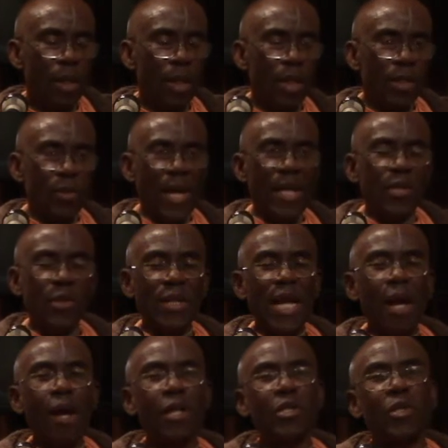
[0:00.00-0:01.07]
So Arjuna
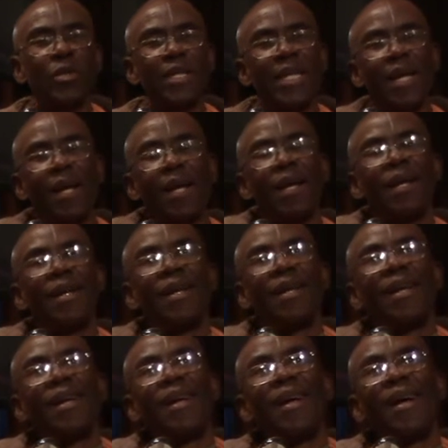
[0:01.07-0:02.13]
also here
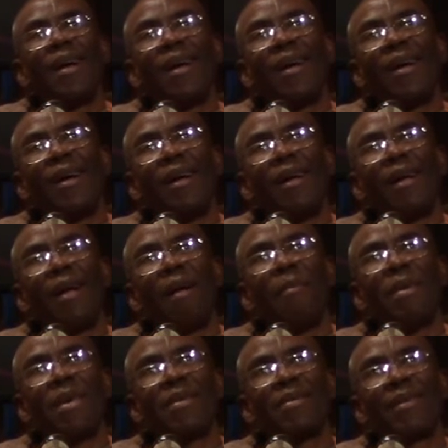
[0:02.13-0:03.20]

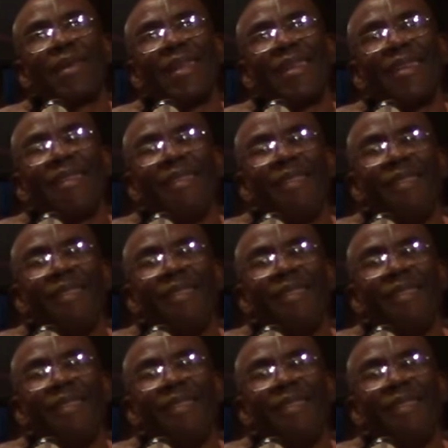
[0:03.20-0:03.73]
basically,